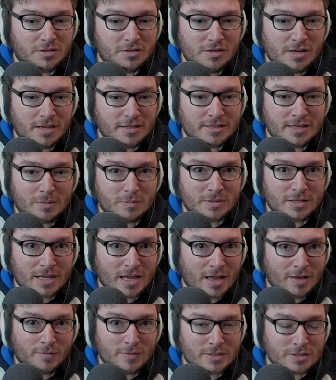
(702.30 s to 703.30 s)
seems to
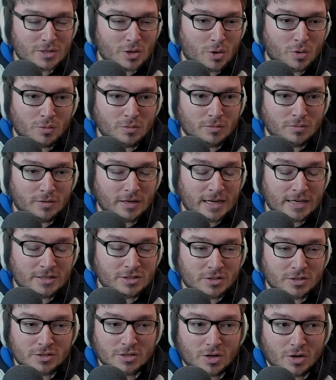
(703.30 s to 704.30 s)
have its own, it
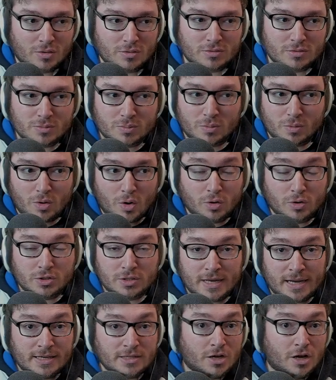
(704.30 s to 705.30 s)
just goes
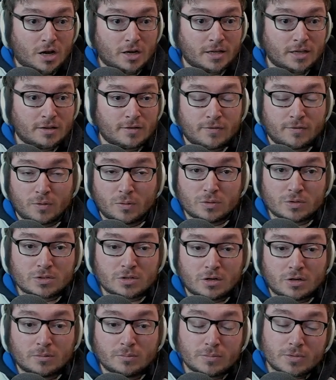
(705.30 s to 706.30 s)
onto a target, full
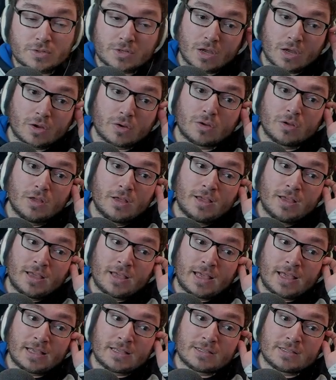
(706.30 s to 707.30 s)
stop. So
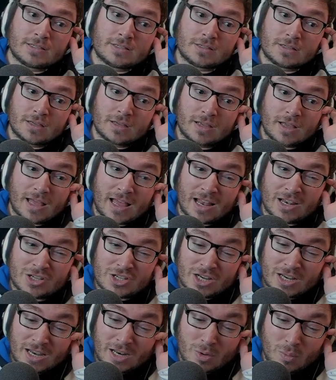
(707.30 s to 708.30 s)
it's
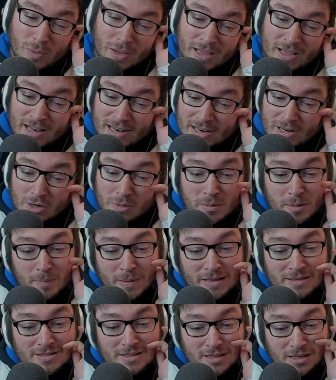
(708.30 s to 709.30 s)
actually in a way a little bit
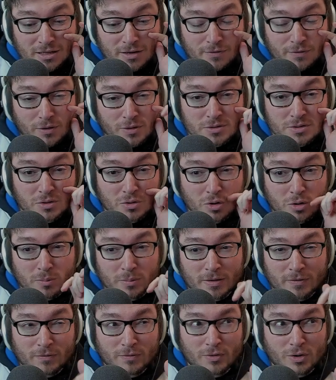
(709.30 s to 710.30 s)
better than your frozen orb
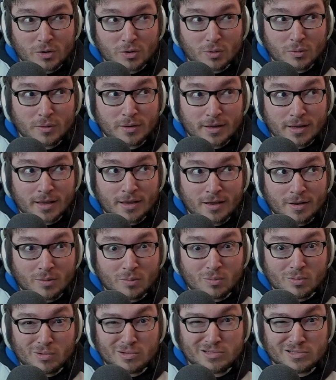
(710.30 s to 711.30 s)
if you don't care
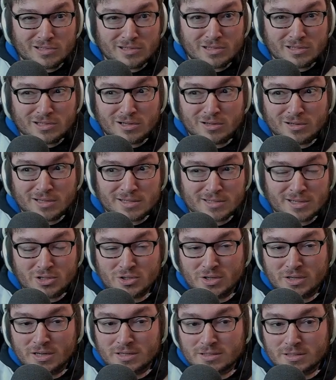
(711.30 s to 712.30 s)
what the target's
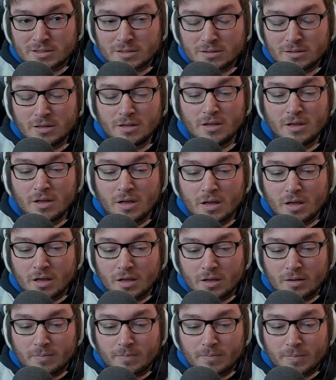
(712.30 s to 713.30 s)
actually hitting.
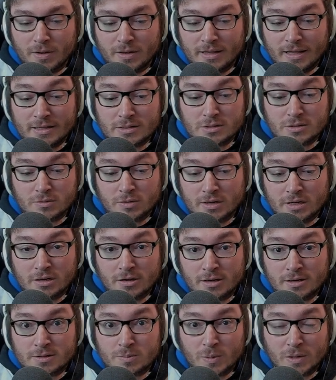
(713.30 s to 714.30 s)
But it's really
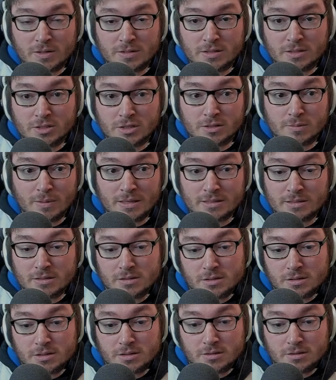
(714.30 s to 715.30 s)
nice because it just means
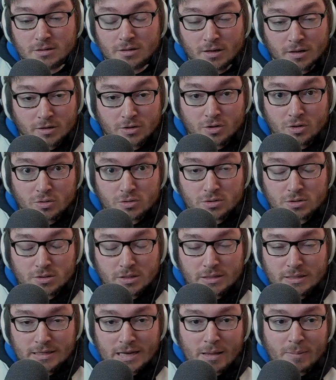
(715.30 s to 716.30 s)
it's just a huge
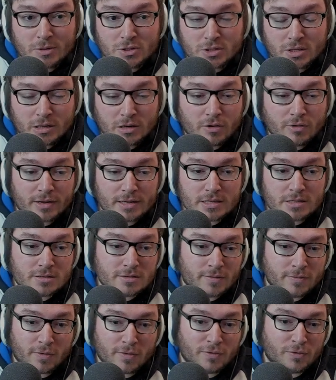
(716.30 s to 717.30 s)
damage increase
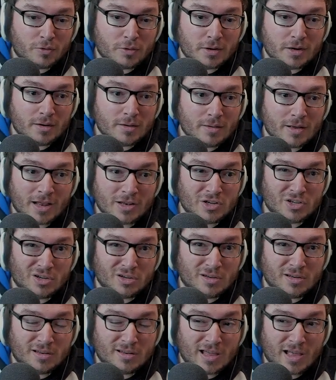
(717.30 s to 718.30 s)
for free, and you
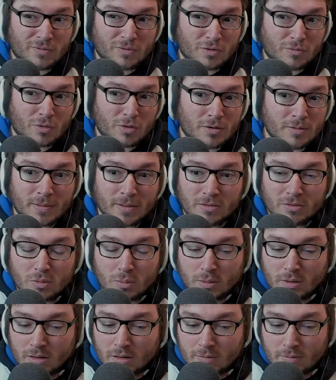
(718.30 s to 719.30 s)
don't have to worry about
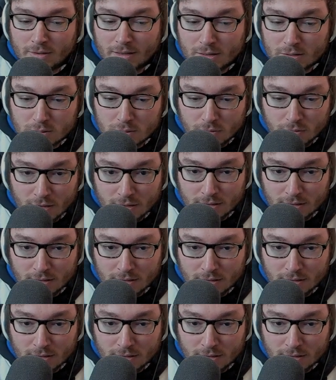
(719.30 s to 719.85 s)
doing anything else with that